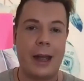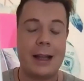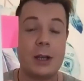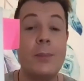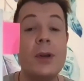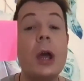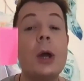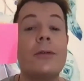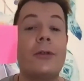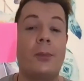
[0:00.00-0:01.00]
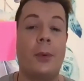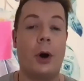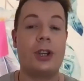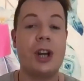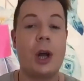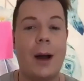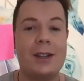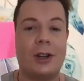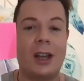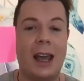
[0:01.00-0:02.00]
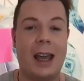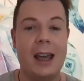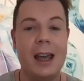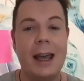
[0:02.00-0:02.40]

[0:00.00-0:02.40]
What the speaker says: It's a beautiful book. You know, I took it